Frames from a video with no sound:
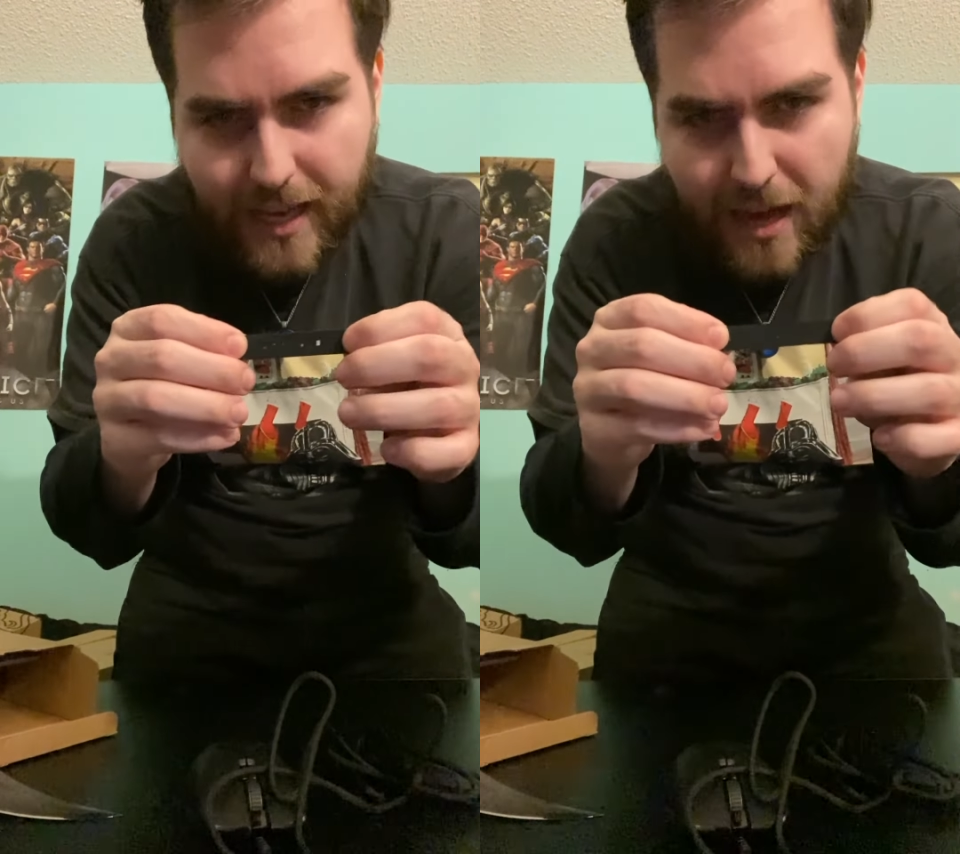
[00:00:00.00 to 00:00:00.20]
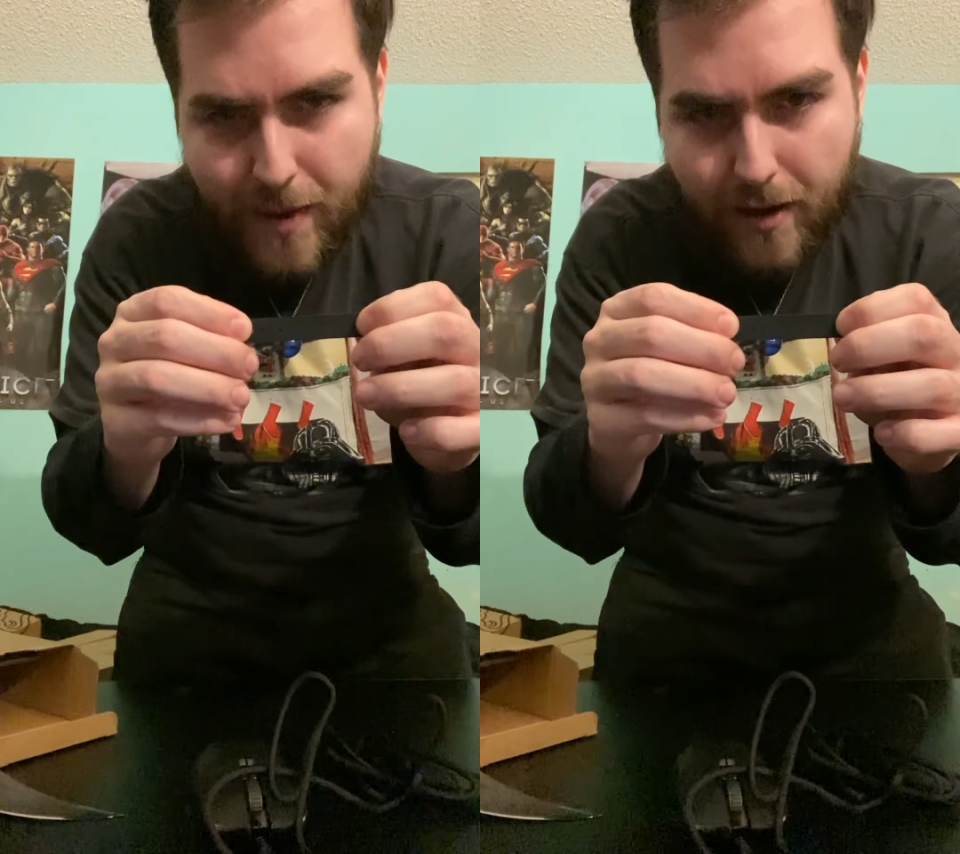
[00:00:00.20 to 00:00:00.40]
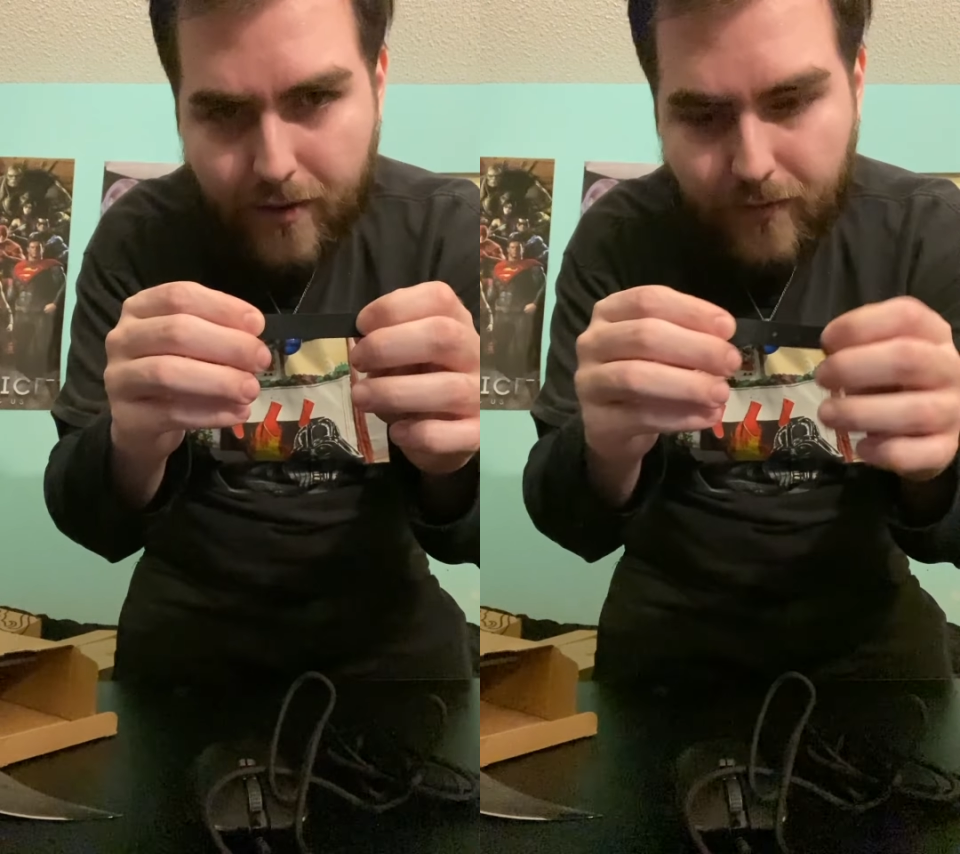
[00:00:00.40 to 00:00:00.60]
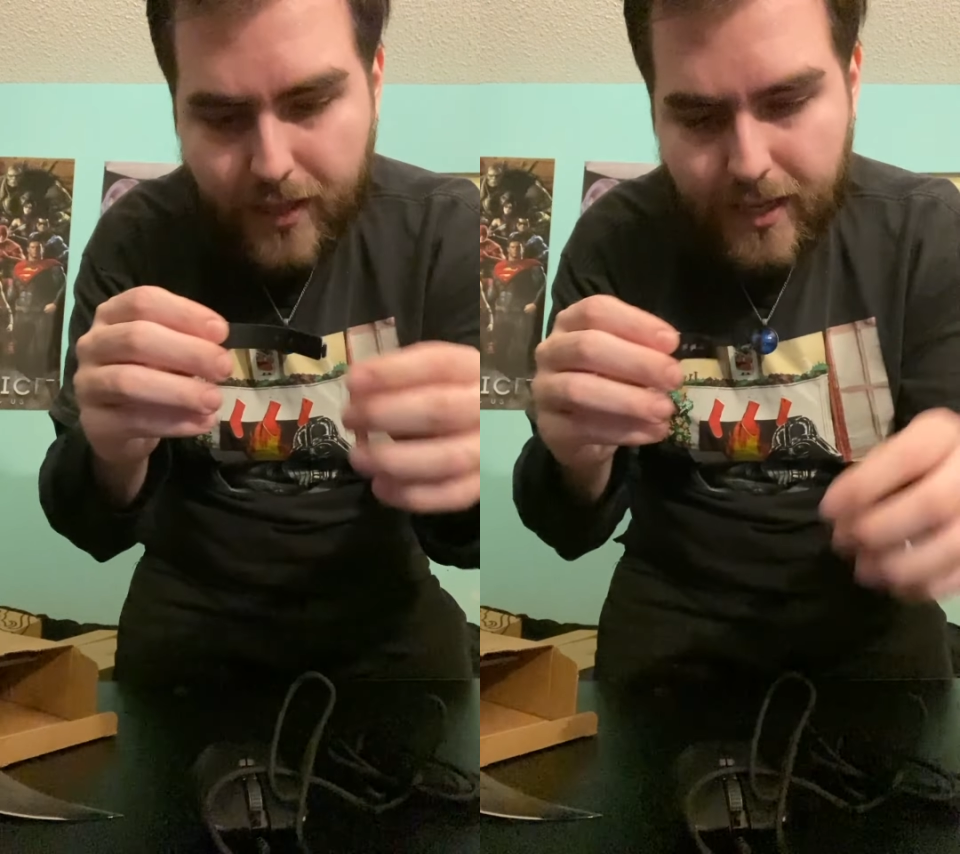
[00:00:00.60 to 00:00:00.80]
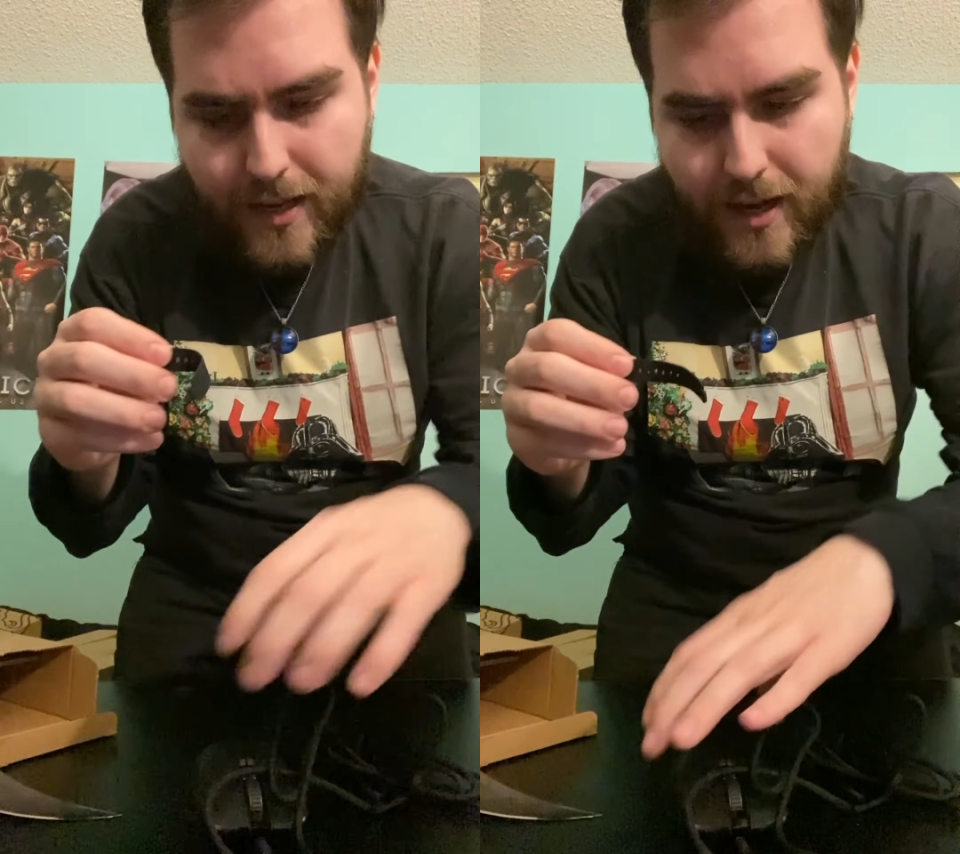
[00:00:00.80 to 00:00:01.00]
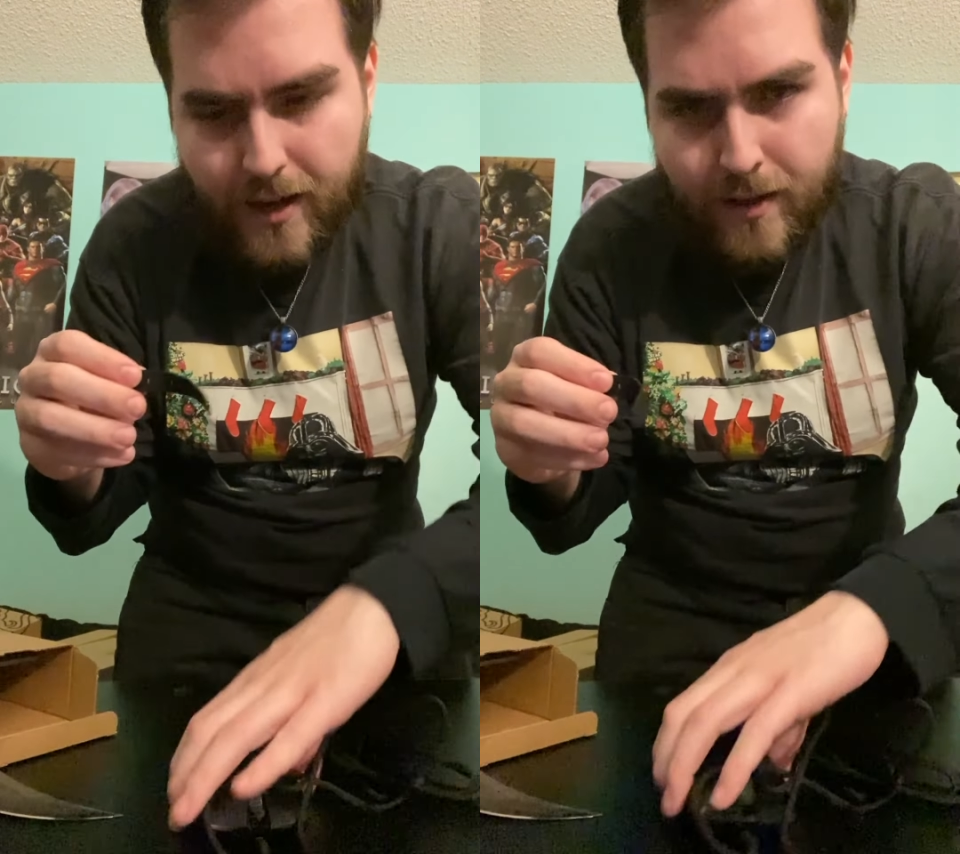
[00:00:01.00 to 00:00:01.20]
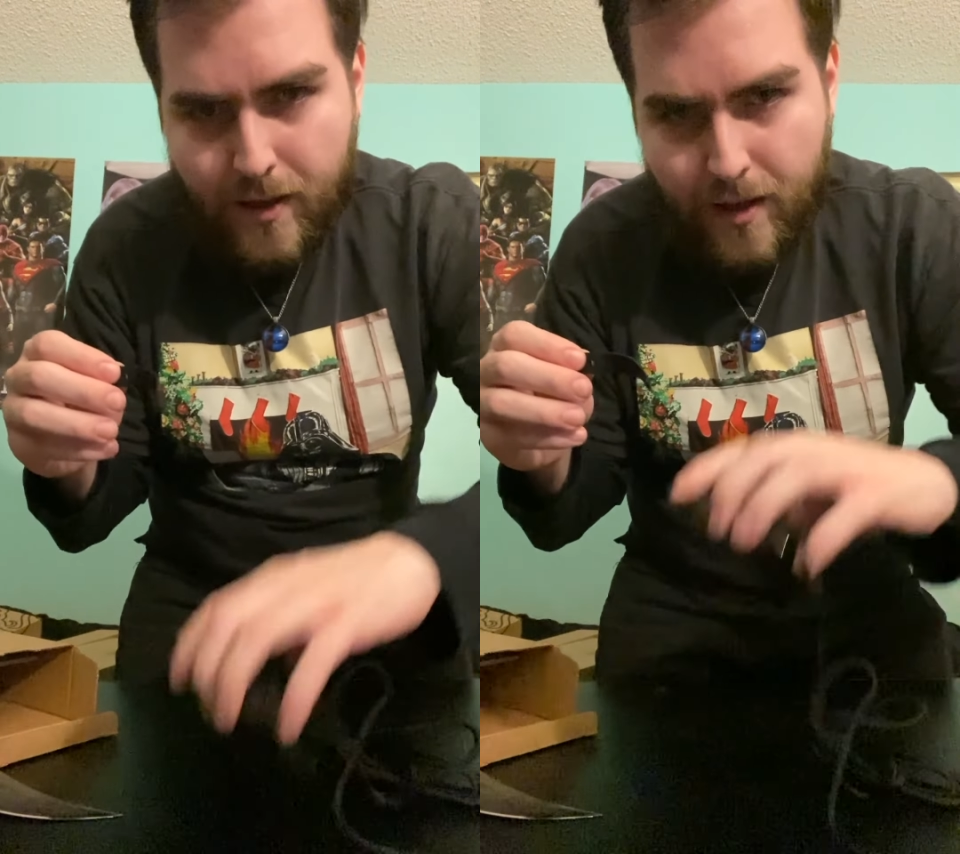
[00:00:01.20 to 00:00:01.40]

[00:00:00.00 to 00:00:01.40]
came out of the